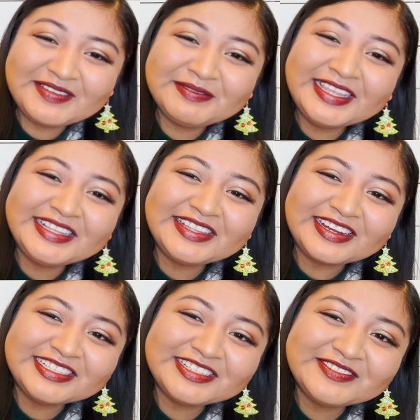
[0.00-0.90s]
him the
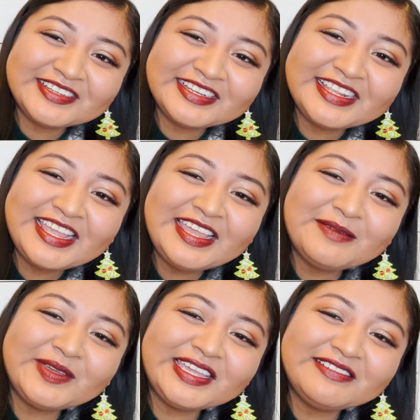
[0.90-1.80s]
larger one.
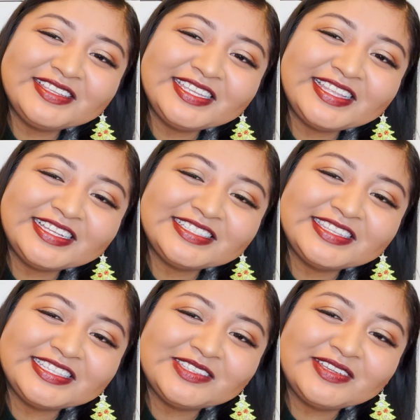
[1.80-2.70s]
But he really
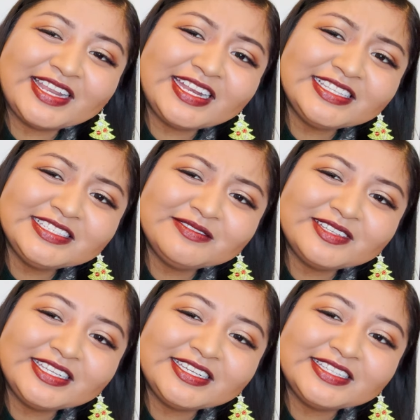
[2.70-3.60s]
liked this one and it's a
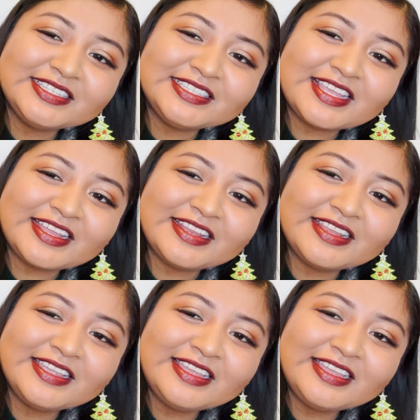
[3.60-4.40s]
really good scent.